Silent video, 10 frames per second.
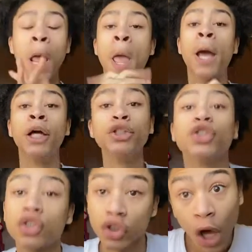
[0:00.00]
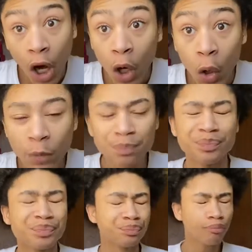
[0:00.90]
so
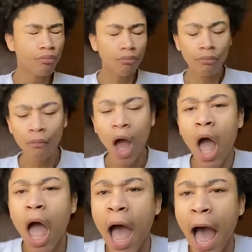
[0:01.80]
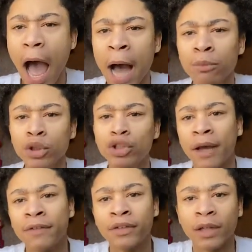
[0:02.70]
I'm
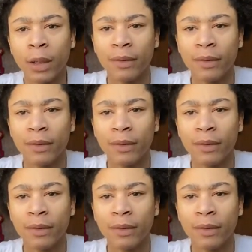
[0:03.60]
driving right over,